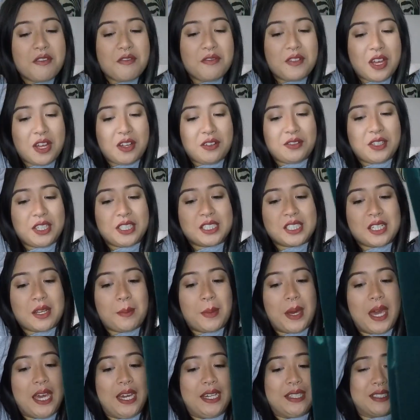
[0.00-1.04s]
velvet
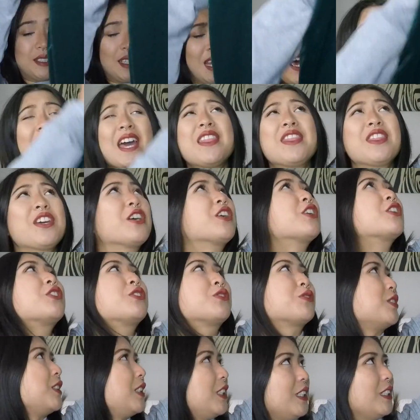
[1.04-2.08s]
pants. And they're
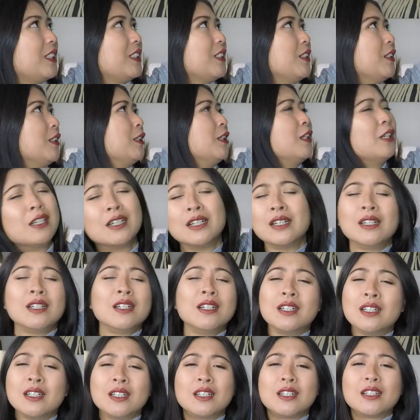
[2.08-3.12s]
green.
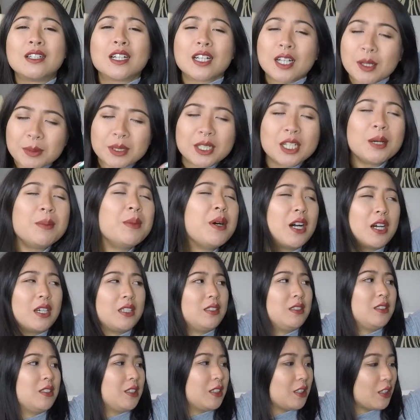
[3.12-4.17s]
I mean, come
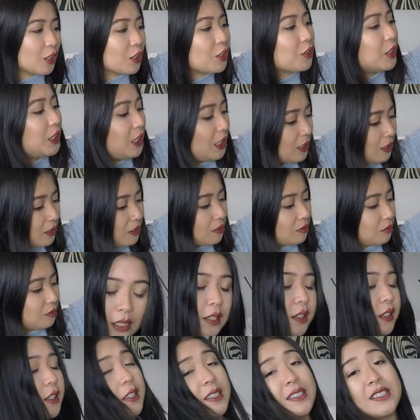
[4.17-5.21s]
on. They're green.
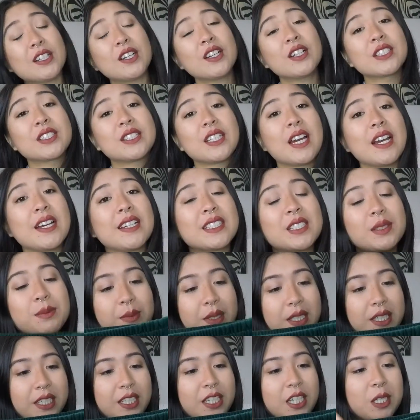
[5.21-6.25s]
These are a size
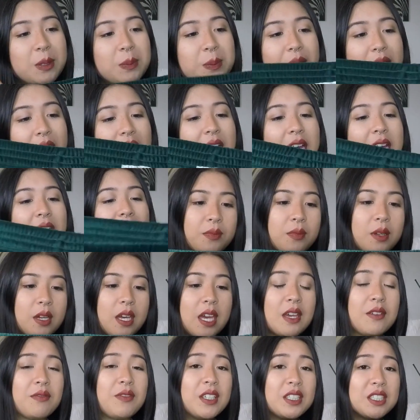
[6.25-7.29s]
medium, and
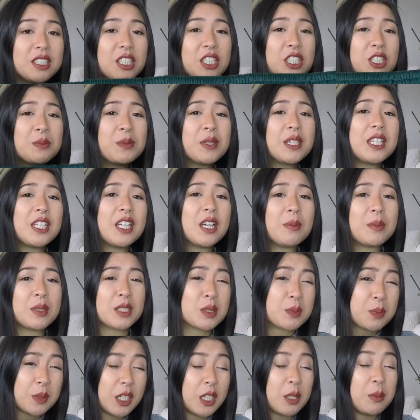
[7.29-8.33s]
a vintage medium
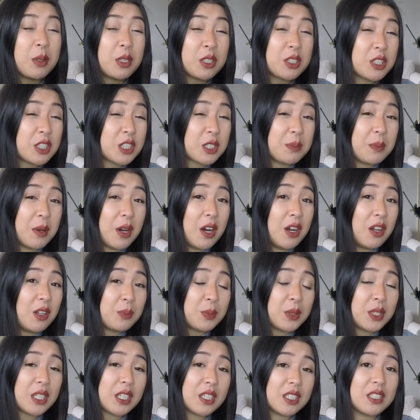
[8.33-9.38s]
is pretty much a small
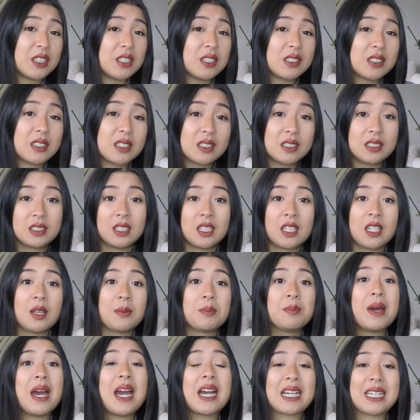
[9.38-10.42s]
because
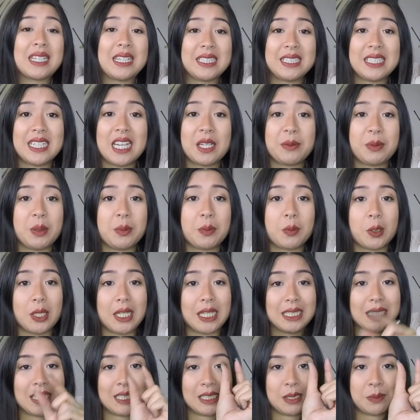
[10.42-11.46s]
back in the day people were
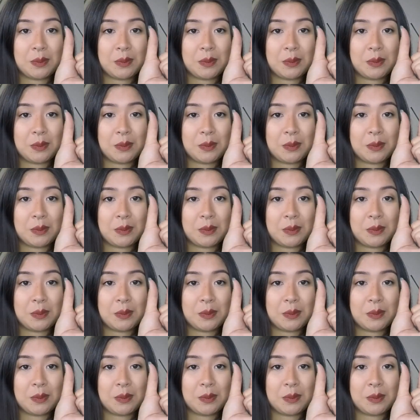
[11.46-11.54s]
like these